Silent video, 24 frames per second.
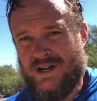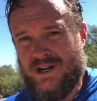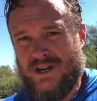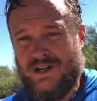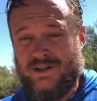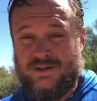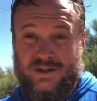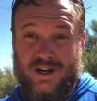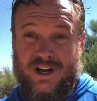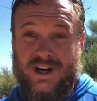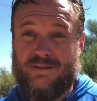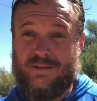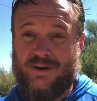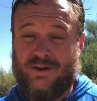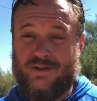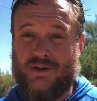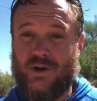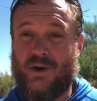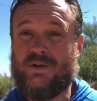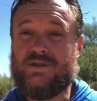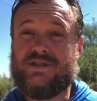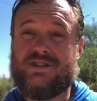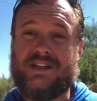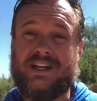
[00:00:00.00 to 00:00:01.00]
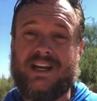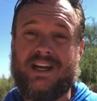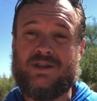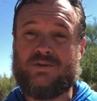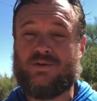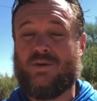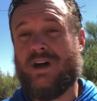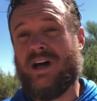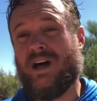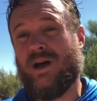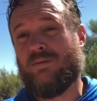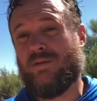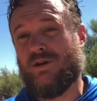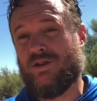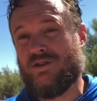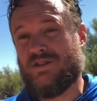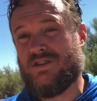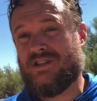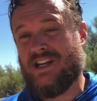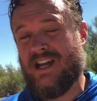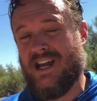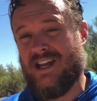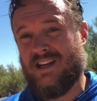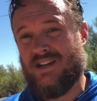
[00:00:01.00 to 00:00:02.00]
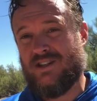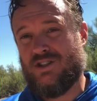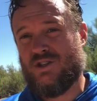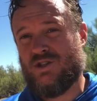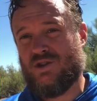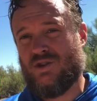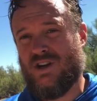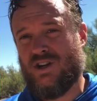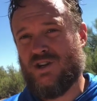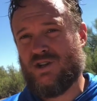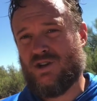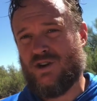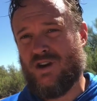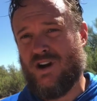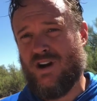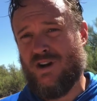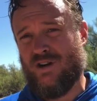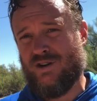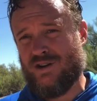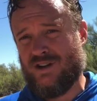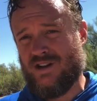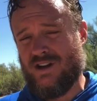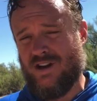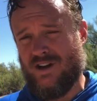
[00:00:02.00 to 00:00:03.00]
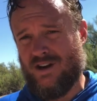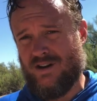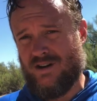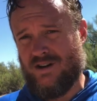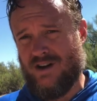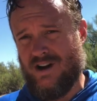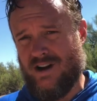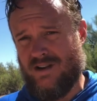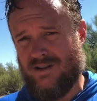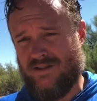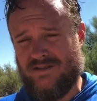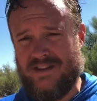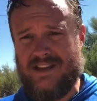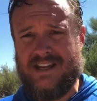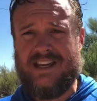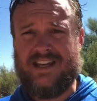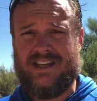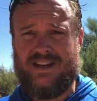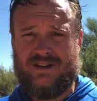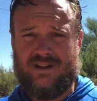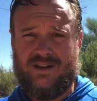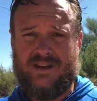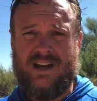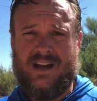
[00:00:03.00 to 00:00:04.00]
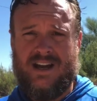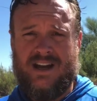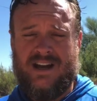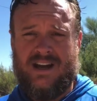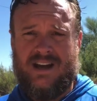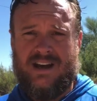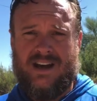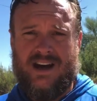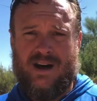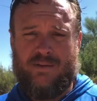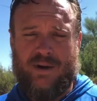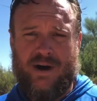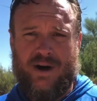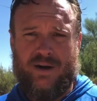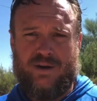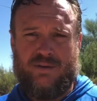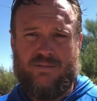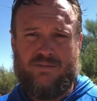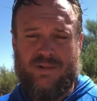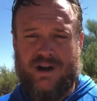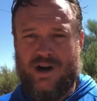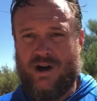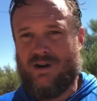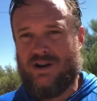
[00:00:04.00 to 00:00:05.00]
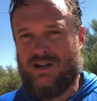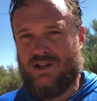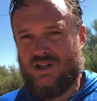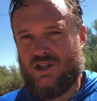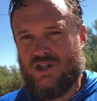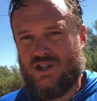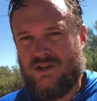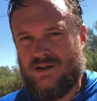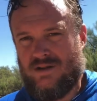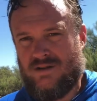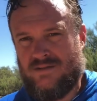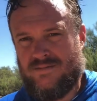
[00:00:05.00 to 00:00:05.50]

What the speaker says: Talk about those things will help understand and structure our thinking about marriage.